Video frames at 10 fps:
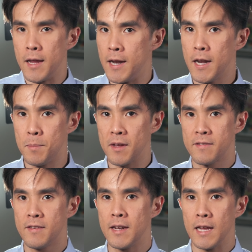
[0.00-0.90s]
in any big
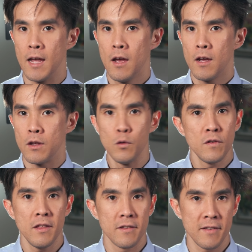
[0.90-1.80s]
city, you
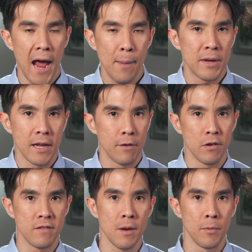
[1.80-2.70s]
see this happening
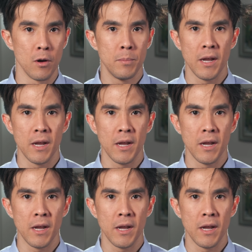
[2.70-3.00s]
every summer.